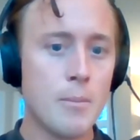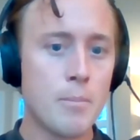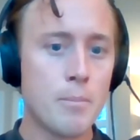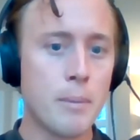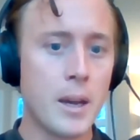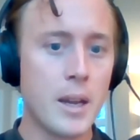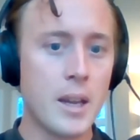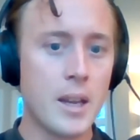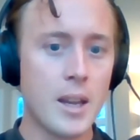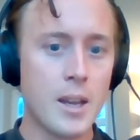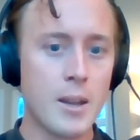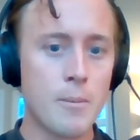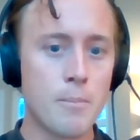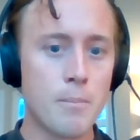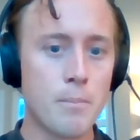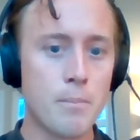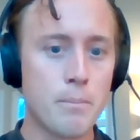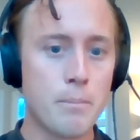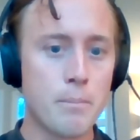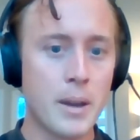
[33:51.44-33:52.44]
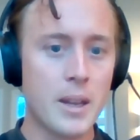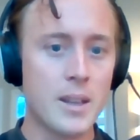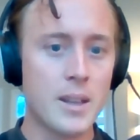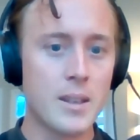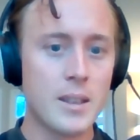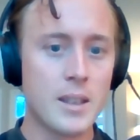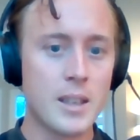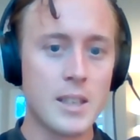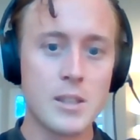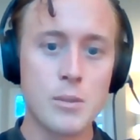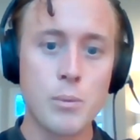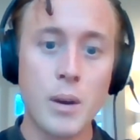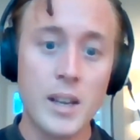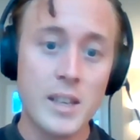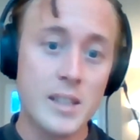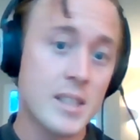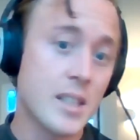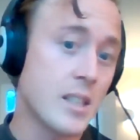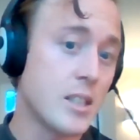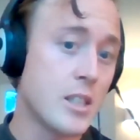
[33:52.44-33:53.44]
But um, but it's why I
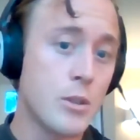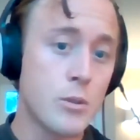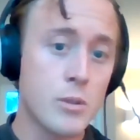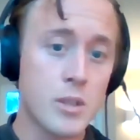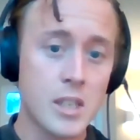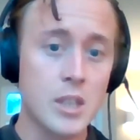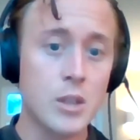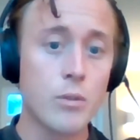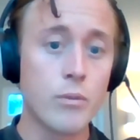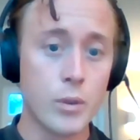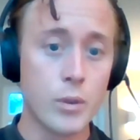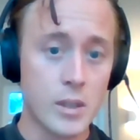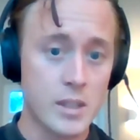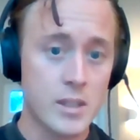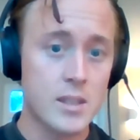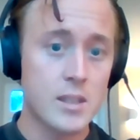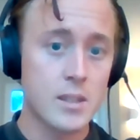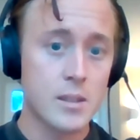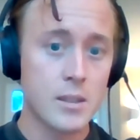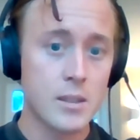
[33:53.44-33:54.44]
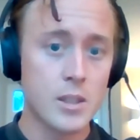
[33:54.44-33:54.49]
said using your voice,